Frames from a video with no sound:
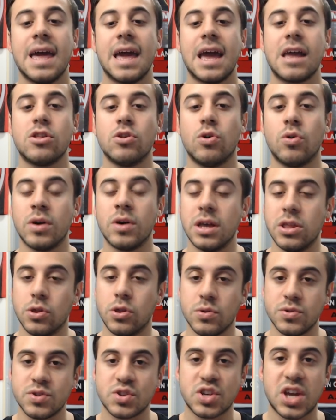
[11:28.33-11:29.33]
And in
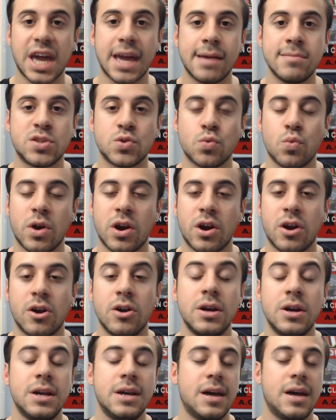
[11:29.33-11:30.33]
those games where